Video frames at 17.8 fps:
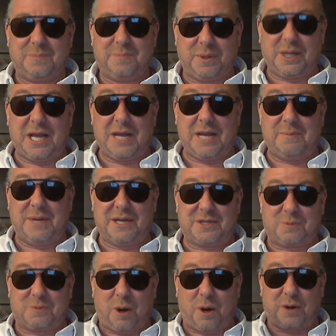believe me,
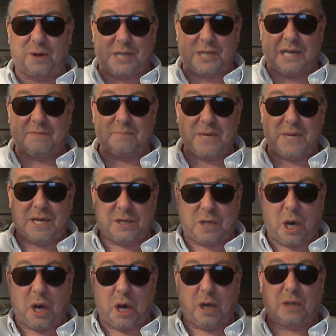it's worth giving me
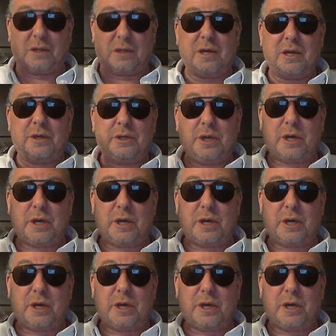a call.